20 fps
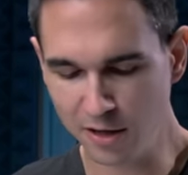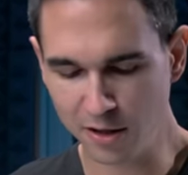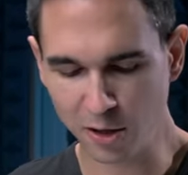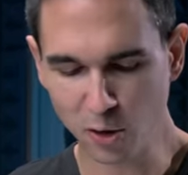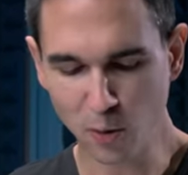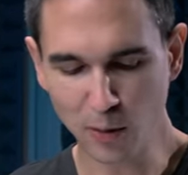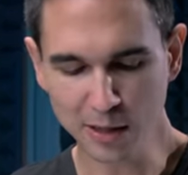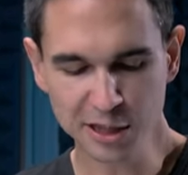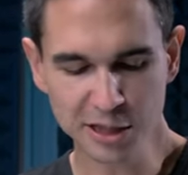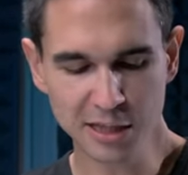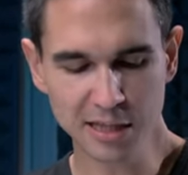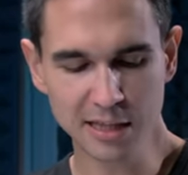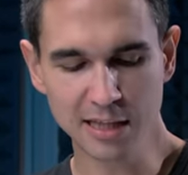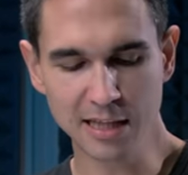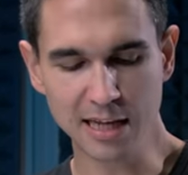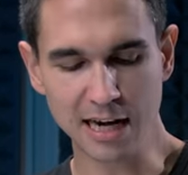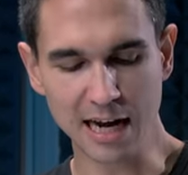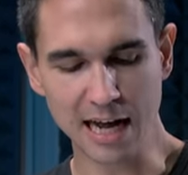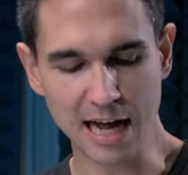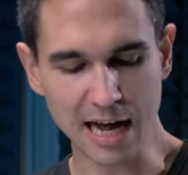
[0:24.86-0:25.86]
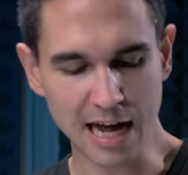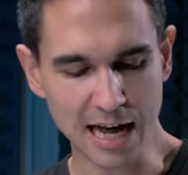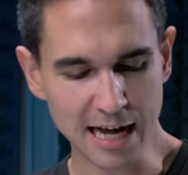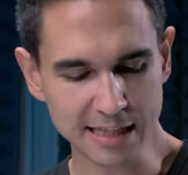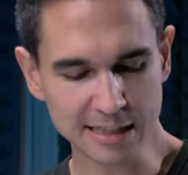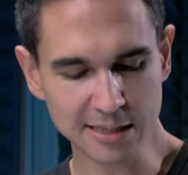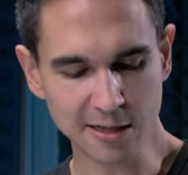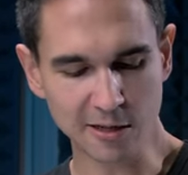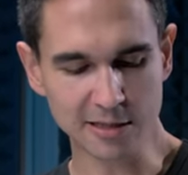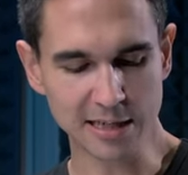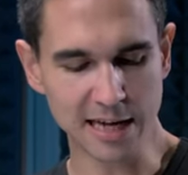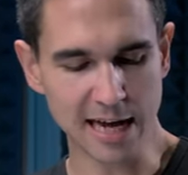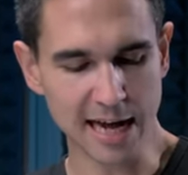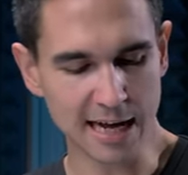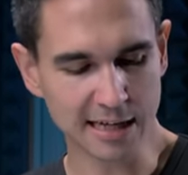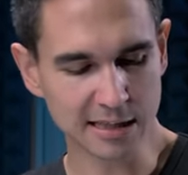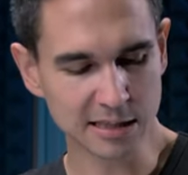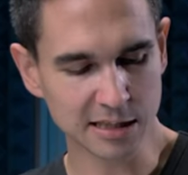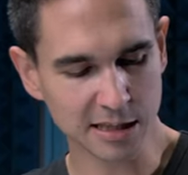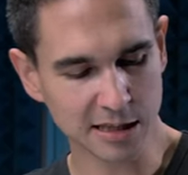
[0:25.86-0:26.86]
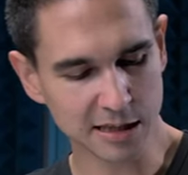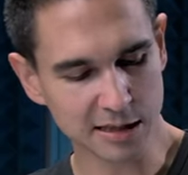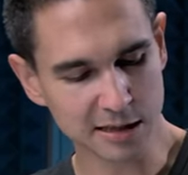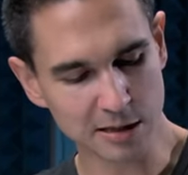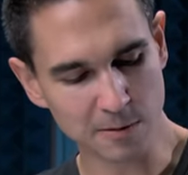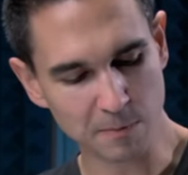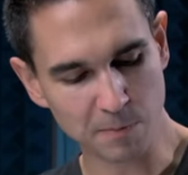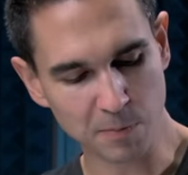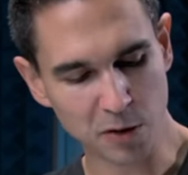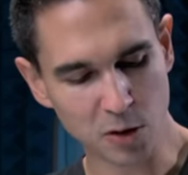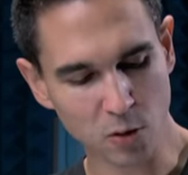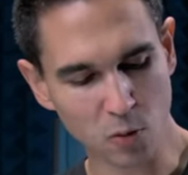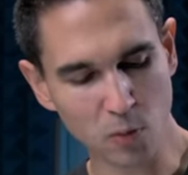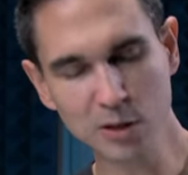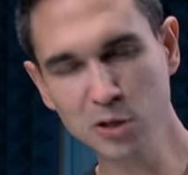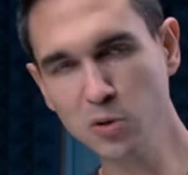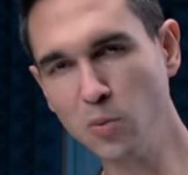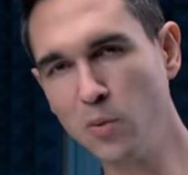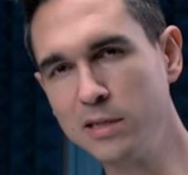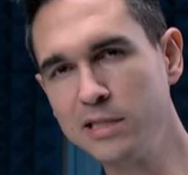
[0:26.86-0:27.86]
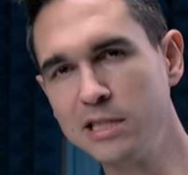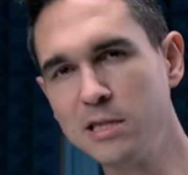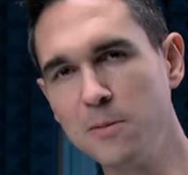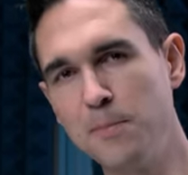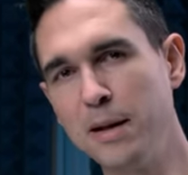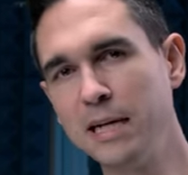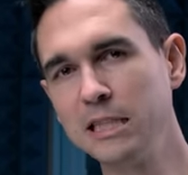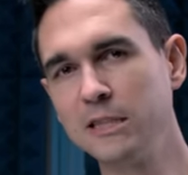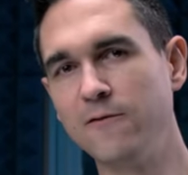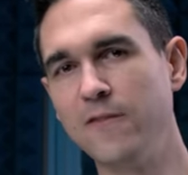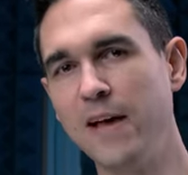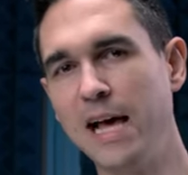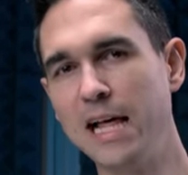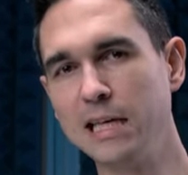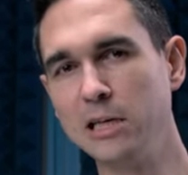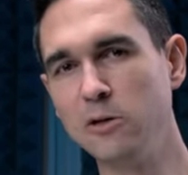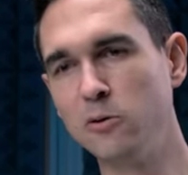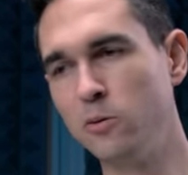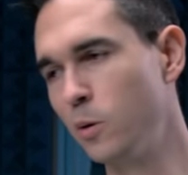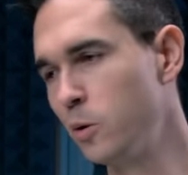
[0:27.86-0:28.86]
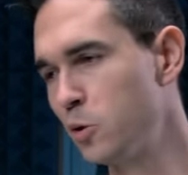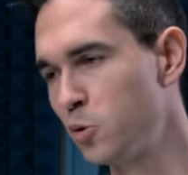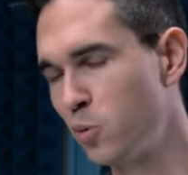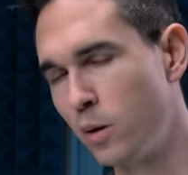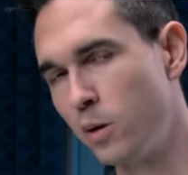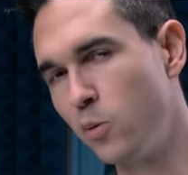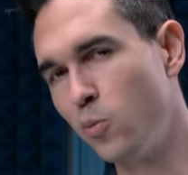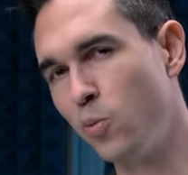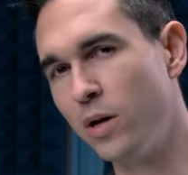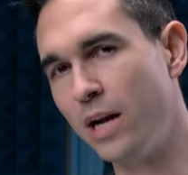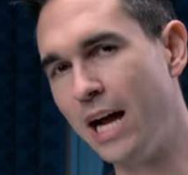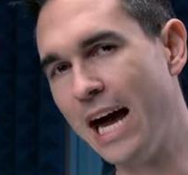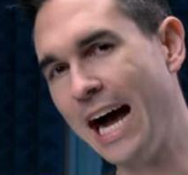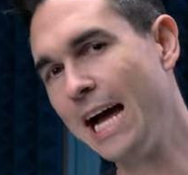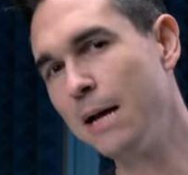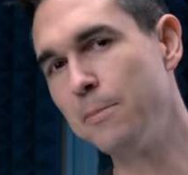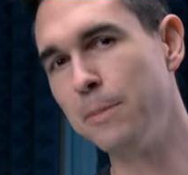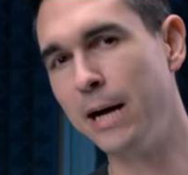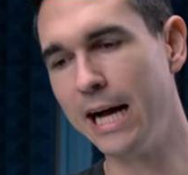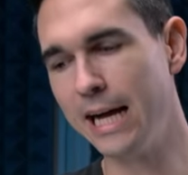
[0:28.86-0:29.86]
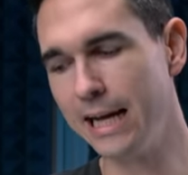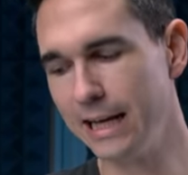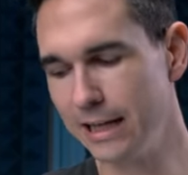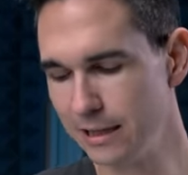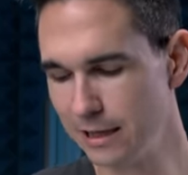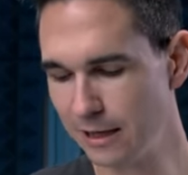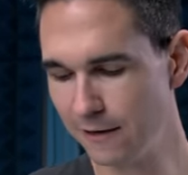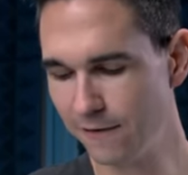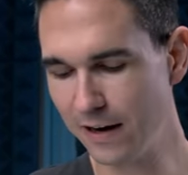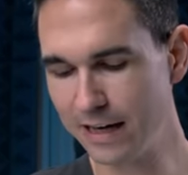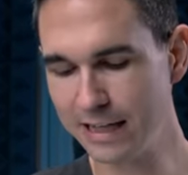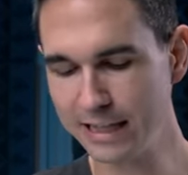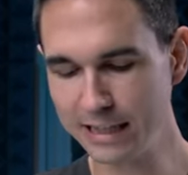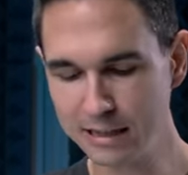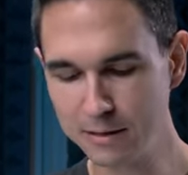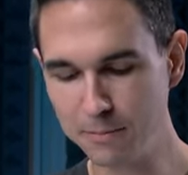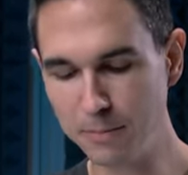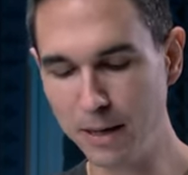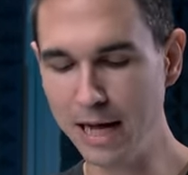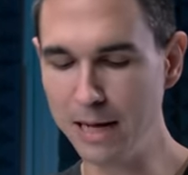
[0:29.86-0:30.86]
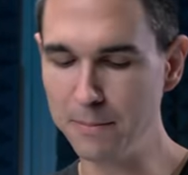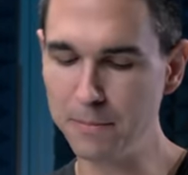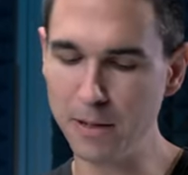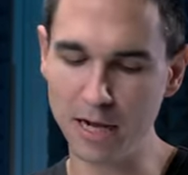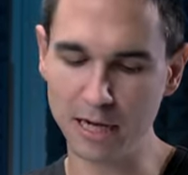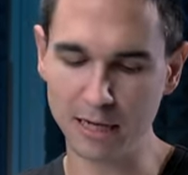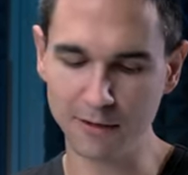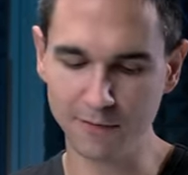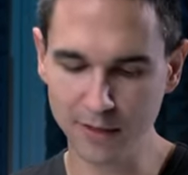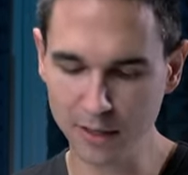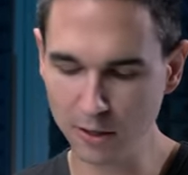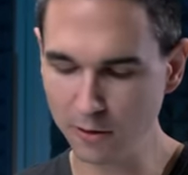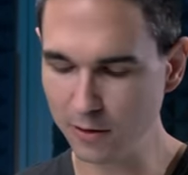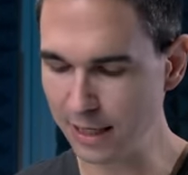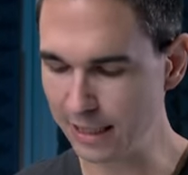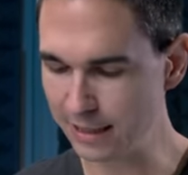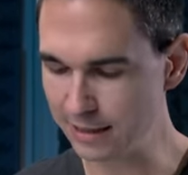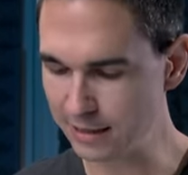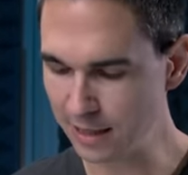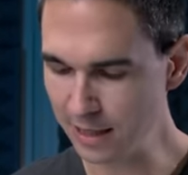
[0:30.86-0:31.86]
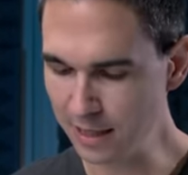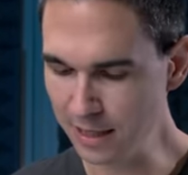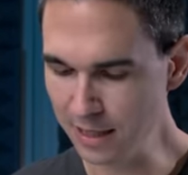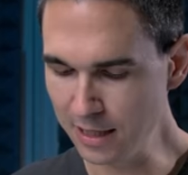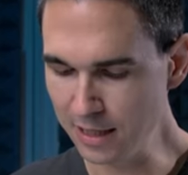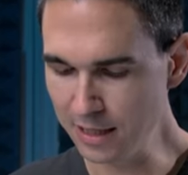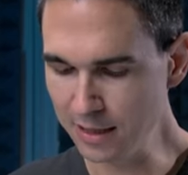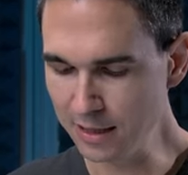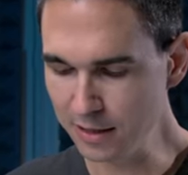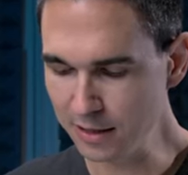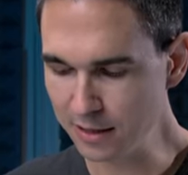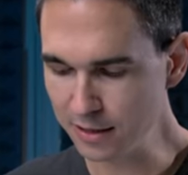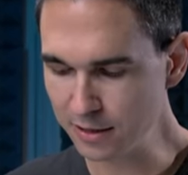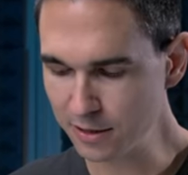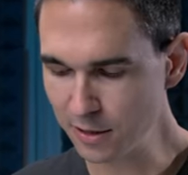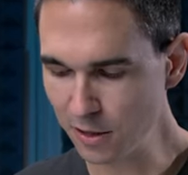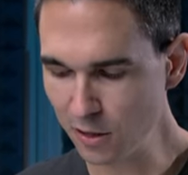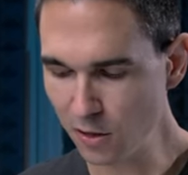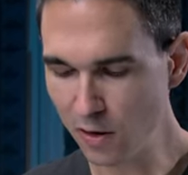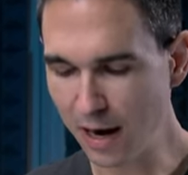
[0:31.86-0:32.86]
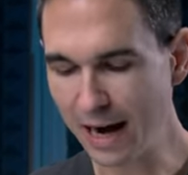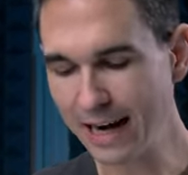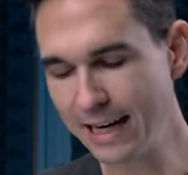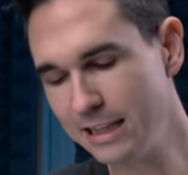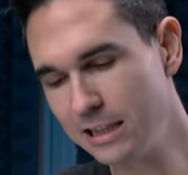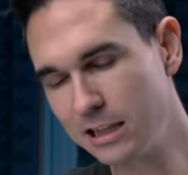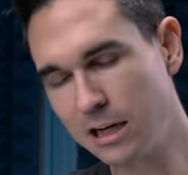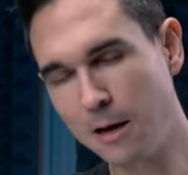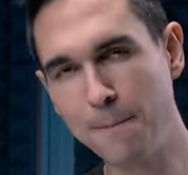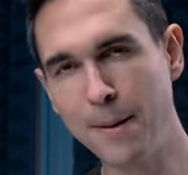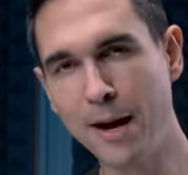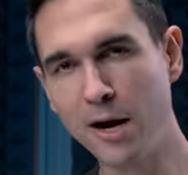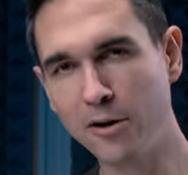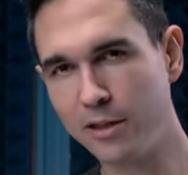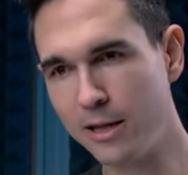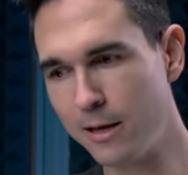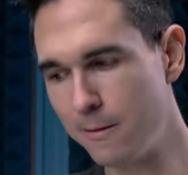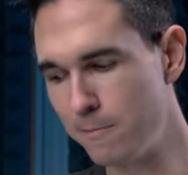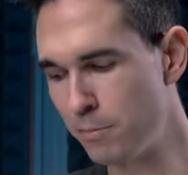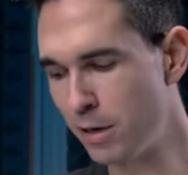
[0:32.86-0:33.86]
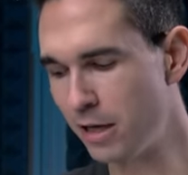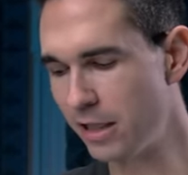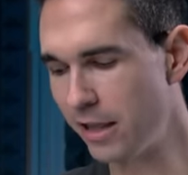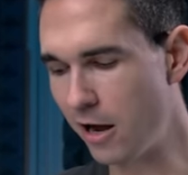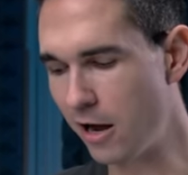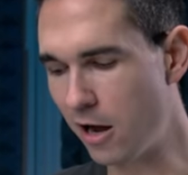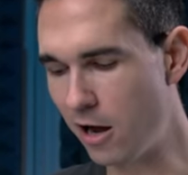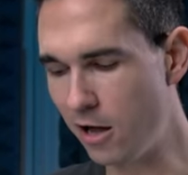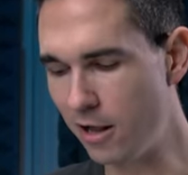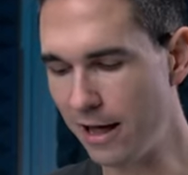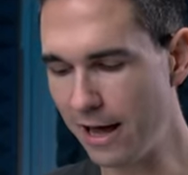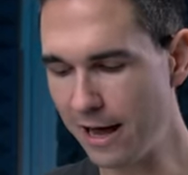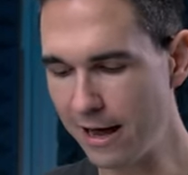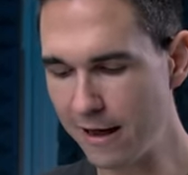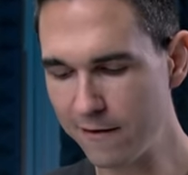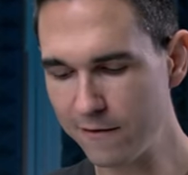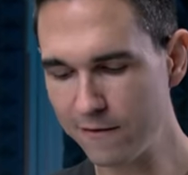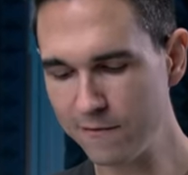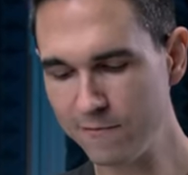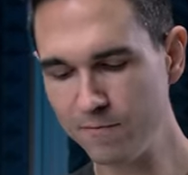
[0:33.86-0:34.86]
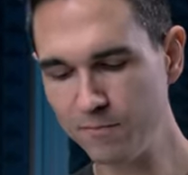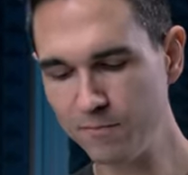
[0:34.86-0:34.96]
the question that I start to ask is, which one's the best value and which one would I buy if I needed to buy a pocket video light? So I need to compare them, but they all have